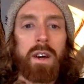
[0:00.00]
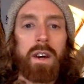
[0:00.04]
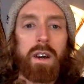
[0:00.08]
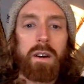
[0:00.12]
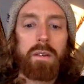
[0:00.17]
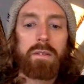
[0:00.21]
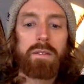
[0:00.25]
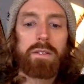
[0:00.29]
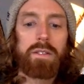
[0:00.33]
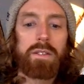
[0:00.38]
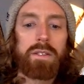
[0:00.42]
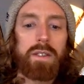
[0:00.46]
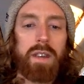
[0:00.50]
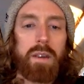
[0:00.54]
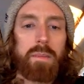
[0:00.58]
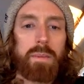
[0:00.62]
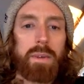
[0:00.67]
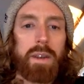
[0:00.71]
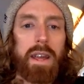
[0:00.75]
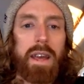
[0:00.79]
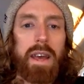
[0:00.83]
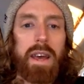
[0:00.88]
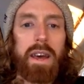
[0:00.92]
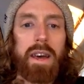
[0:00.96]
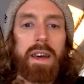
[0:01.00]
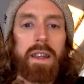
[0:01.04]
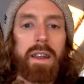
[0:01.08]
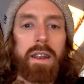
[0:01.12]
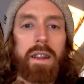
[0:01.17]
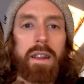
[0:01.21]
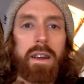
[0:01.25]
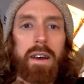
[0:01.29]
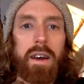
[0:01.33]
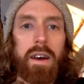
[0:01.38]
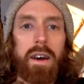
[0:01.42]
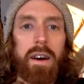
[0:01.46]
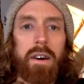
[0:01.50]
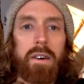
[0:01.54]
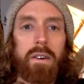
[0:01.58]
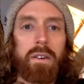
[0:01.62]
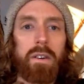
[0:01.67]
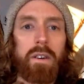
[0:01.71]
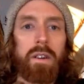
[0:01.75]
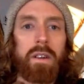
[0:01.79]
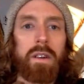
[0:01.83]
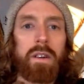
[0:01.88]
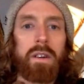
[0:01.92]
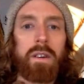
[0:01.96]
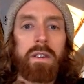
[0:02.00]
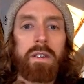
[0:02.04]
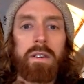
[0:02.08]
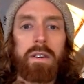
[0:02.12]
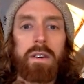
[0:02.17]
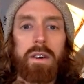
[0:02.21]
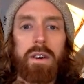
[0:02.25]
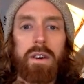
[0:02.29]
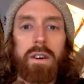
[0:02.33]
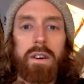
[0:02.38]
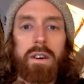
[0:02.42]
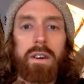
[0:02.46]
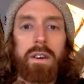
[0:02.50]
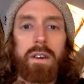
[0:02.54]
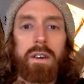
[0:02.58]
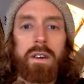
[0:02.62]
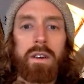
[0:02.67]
Let's type an N out, okay?